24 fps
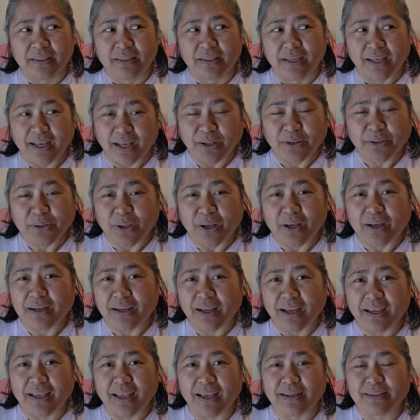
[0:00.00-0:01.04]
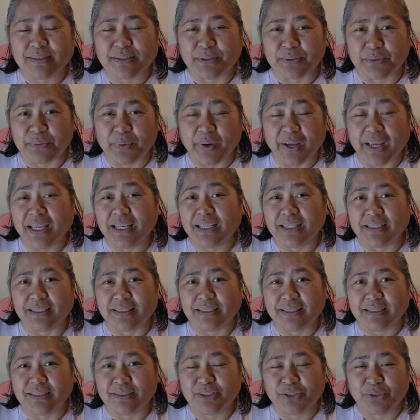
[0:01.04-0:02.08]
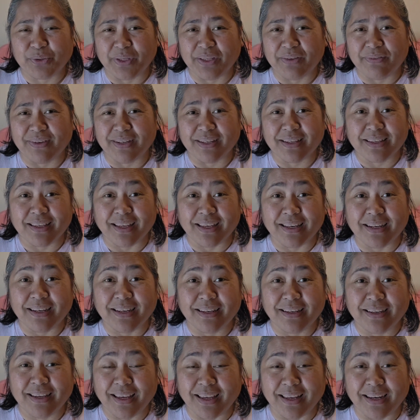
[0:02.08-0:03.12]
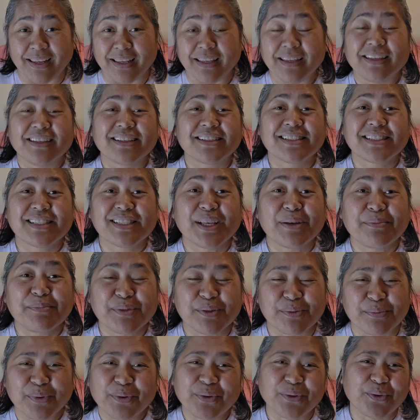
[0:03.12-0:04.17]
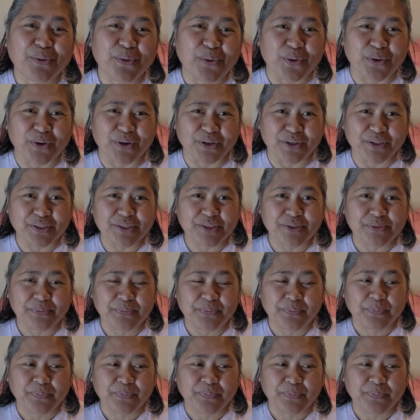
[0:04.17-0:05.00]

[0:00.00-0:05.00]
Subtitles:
how long I actually waited to even get any acceptable orders.